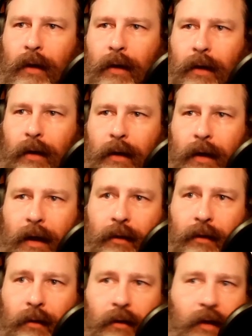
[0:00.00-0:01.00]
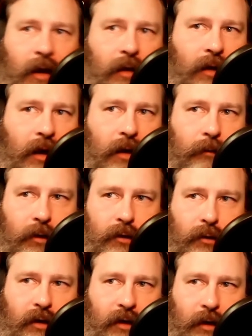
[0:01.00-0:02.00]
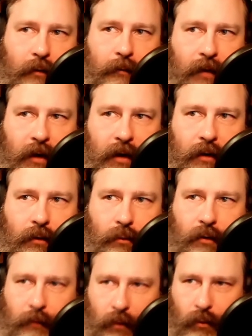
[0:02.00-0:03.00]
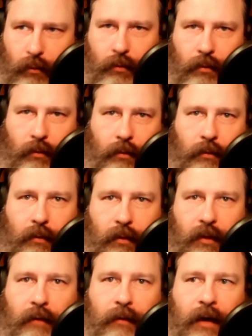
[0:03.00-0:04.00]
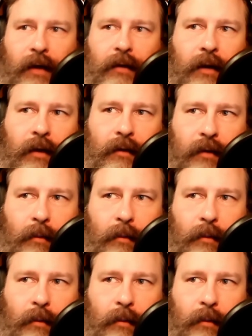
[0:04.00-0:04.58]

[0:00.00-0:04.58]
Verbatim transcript: Uh, and at the 10th anniversary, I thought it fitting to review the event and its